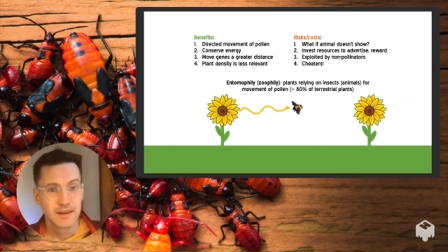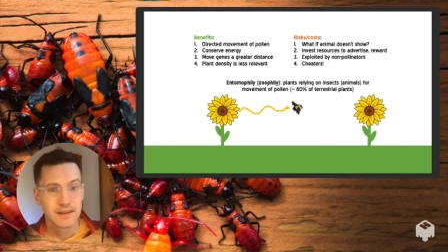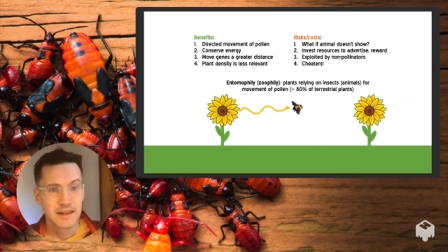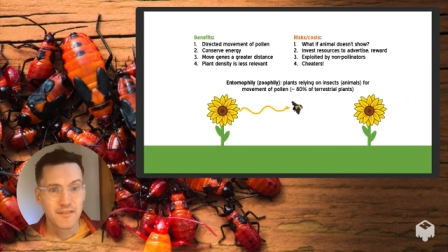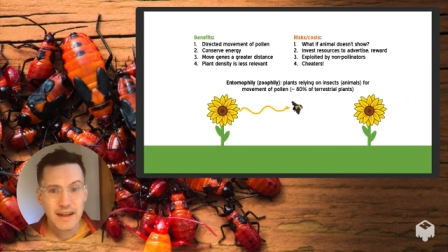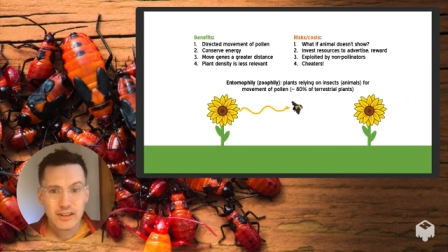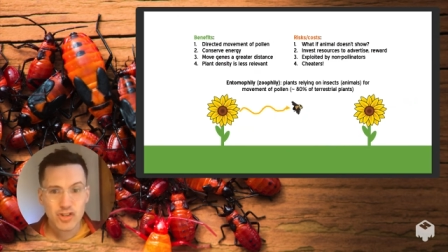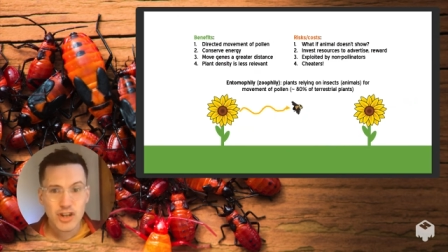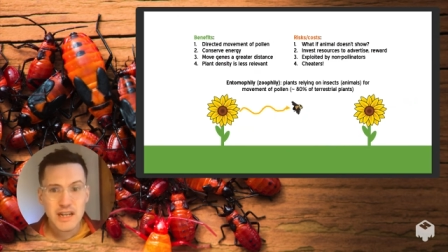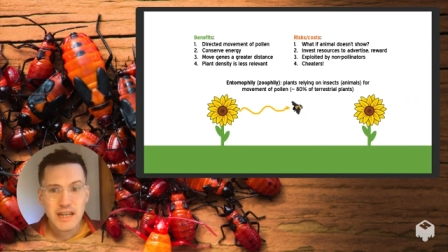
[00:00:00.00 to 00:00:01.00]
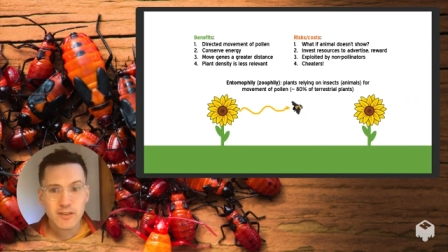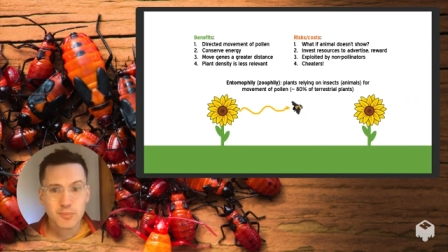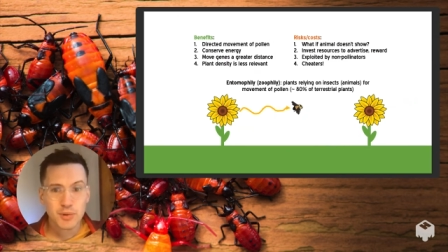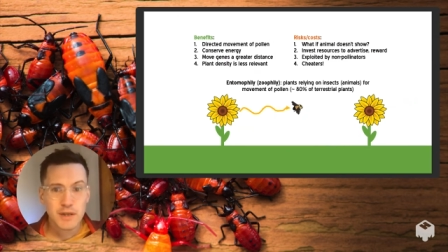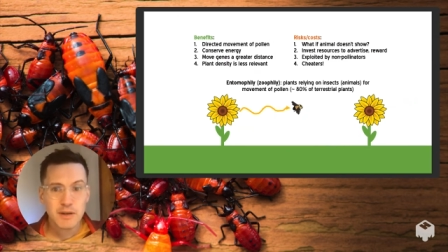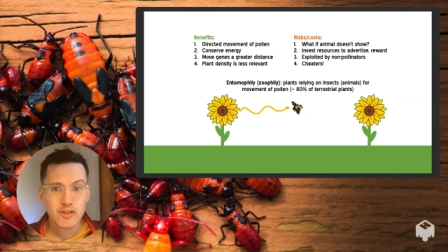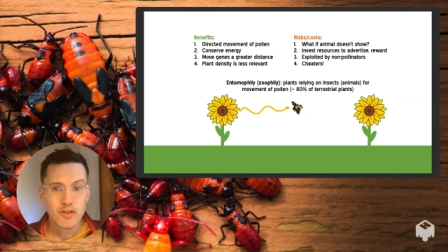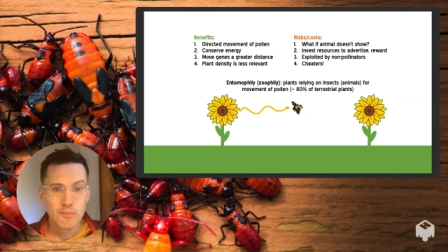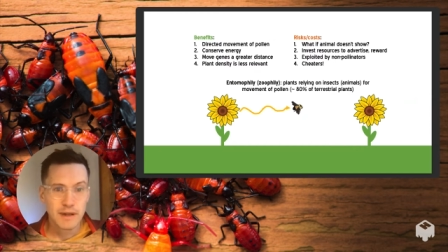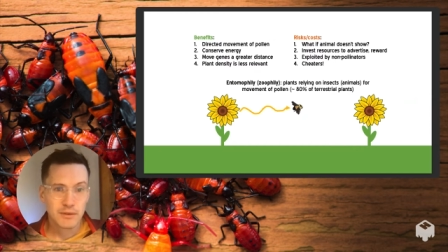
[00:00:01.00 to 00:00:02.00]
In fact, cheating is pretty much
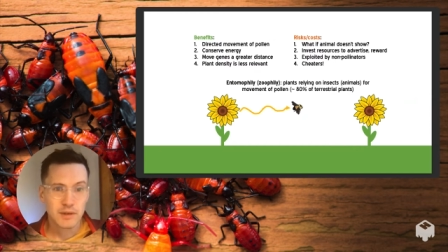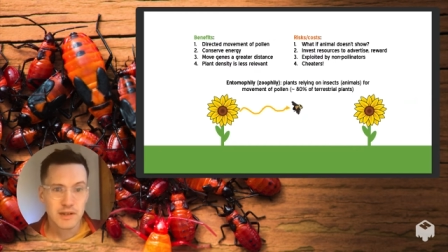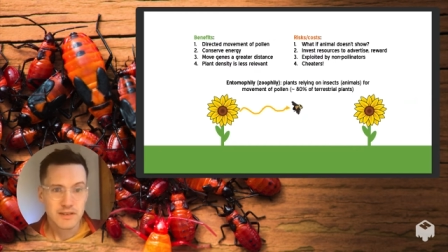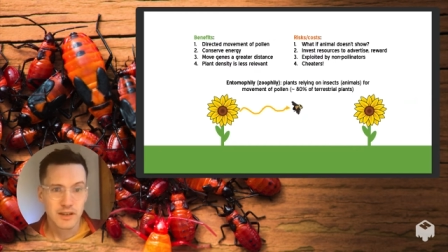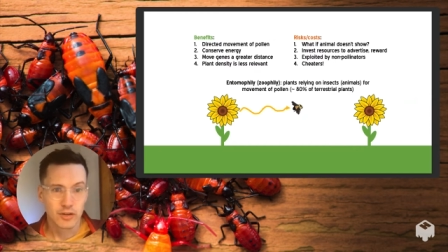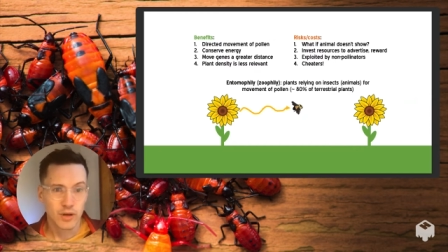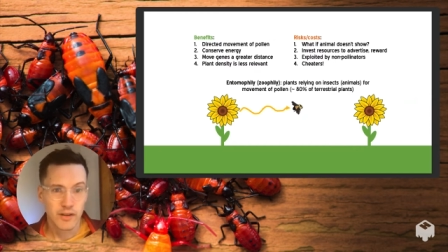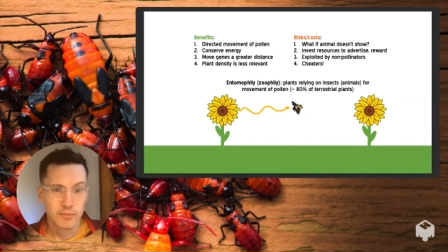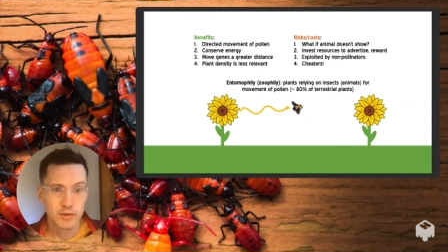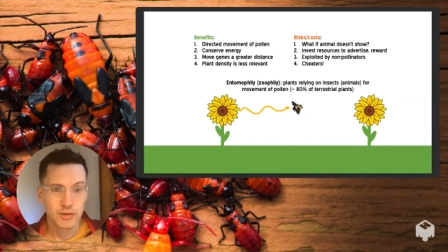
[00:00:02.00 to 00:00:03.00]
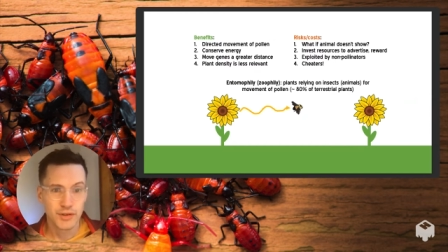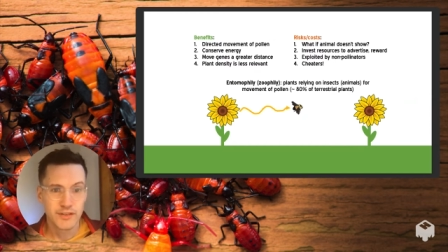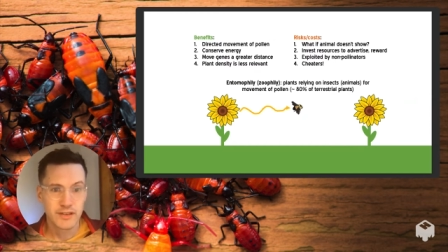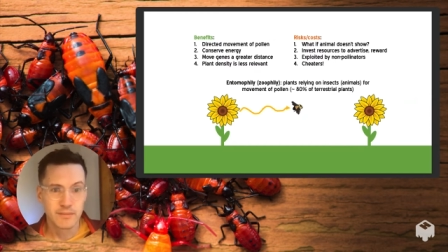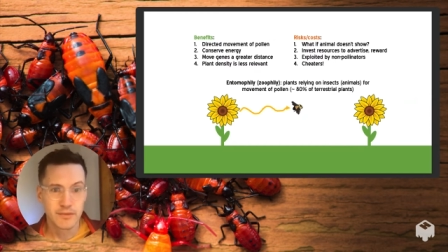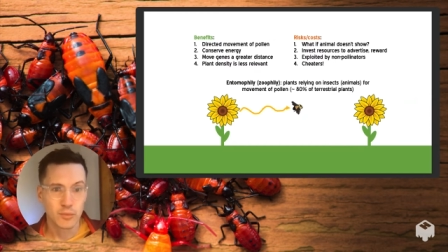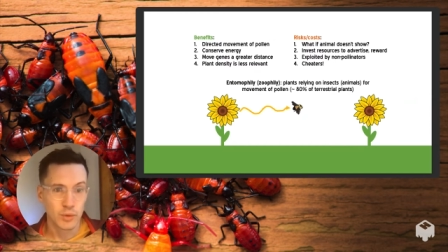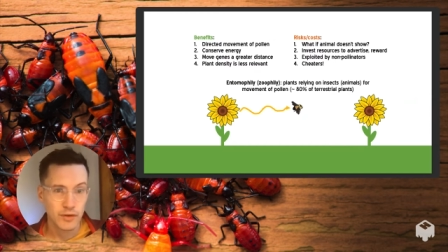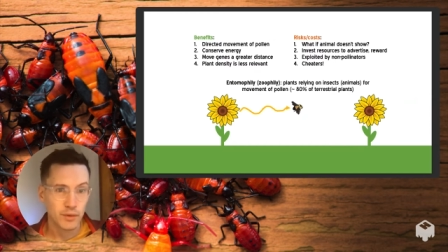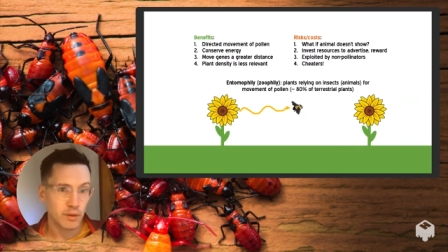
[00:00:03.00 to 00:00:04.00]
ubiquitous across mutualisms. Where
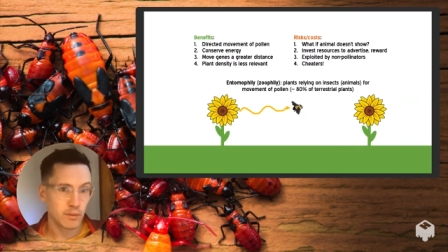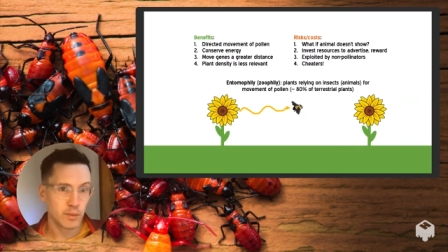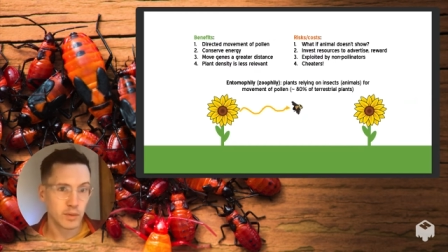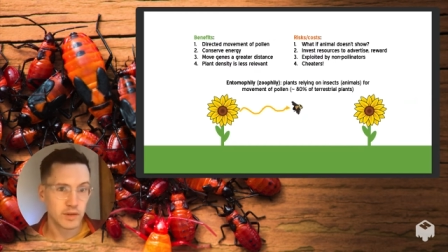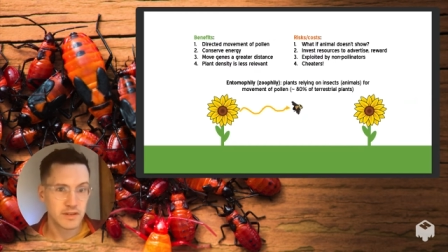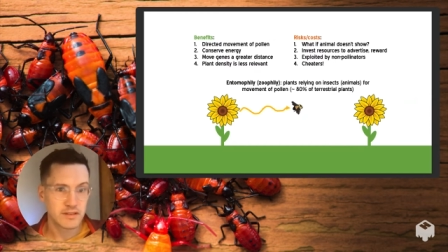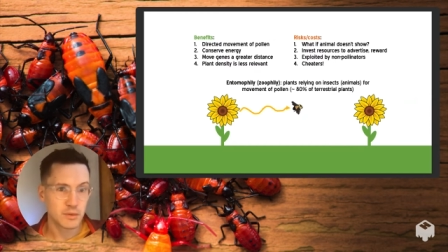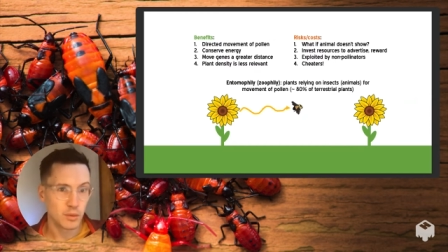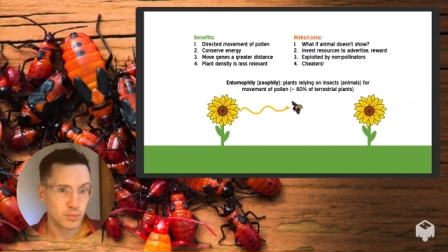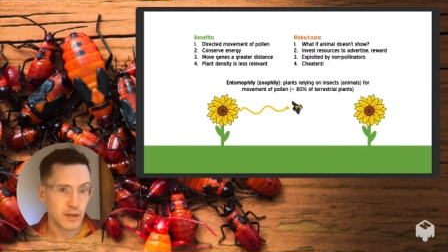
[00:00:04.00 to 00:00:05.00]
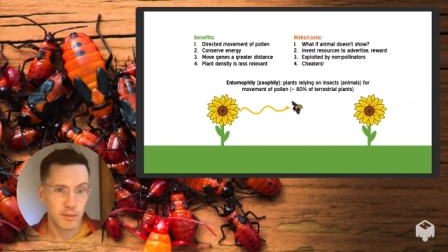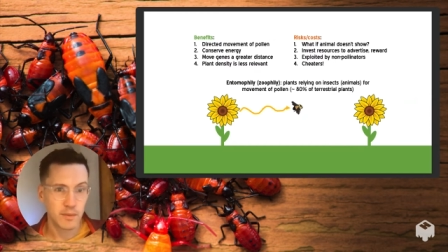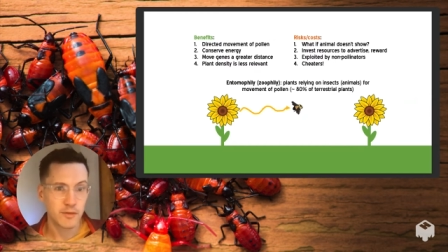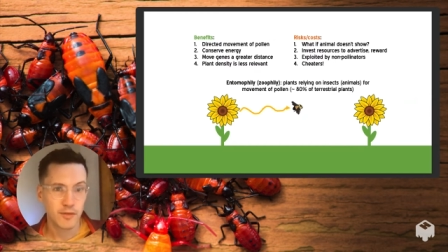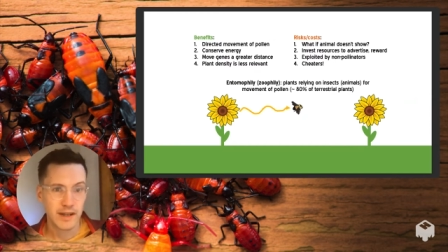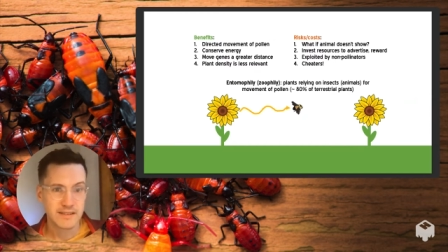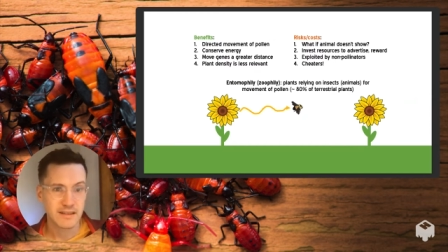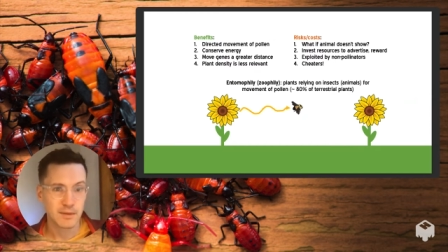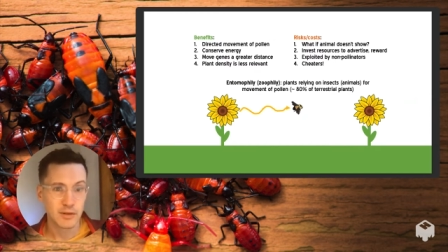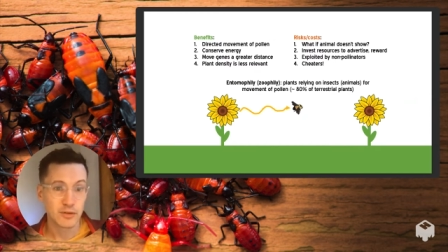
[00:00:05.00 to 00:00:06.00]
there are rewards, you will probably find
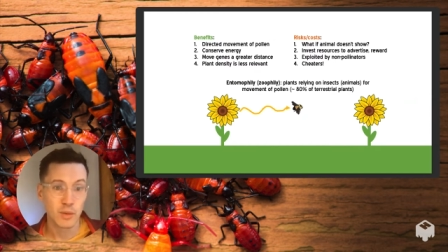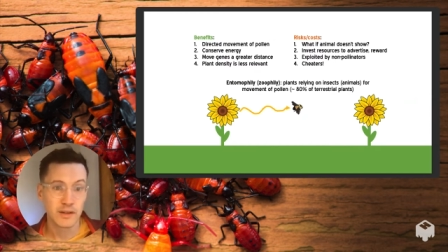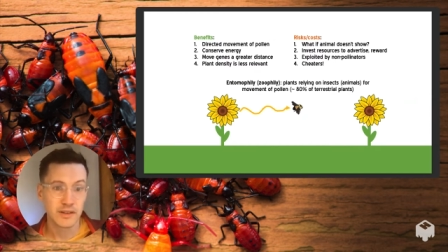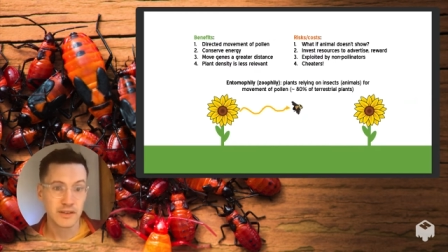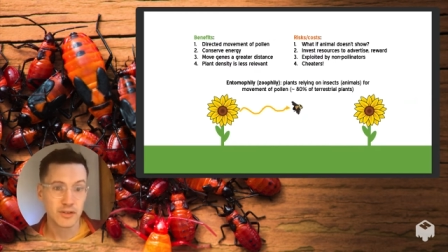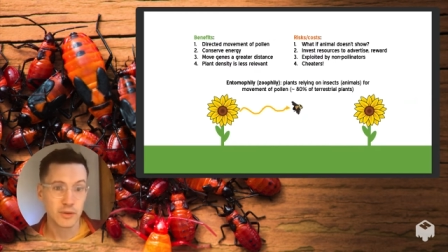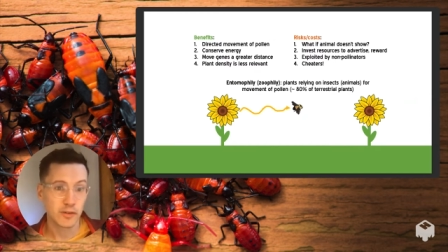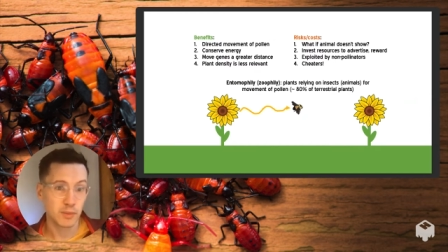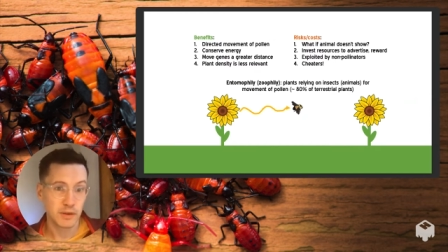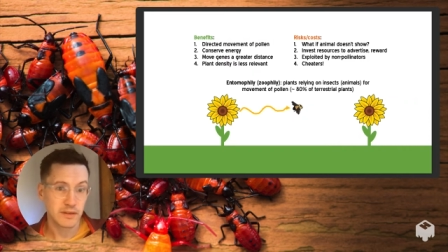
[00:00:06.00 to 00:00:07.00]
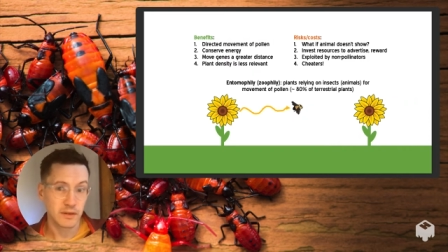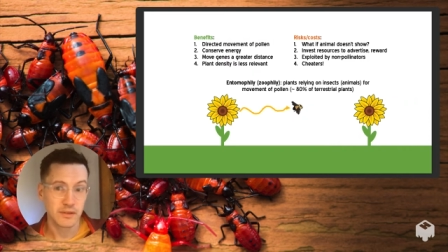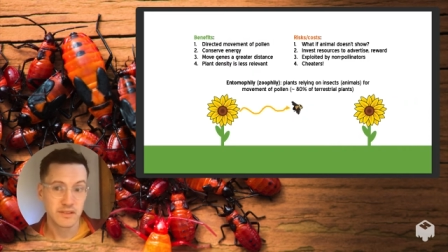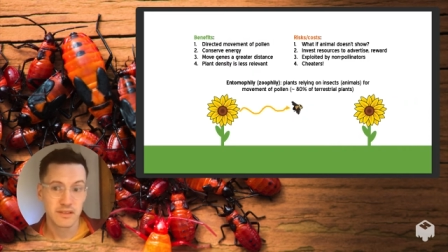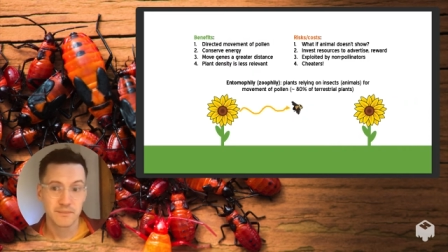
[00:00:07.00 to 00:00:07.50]
someone who's wanting to exploit those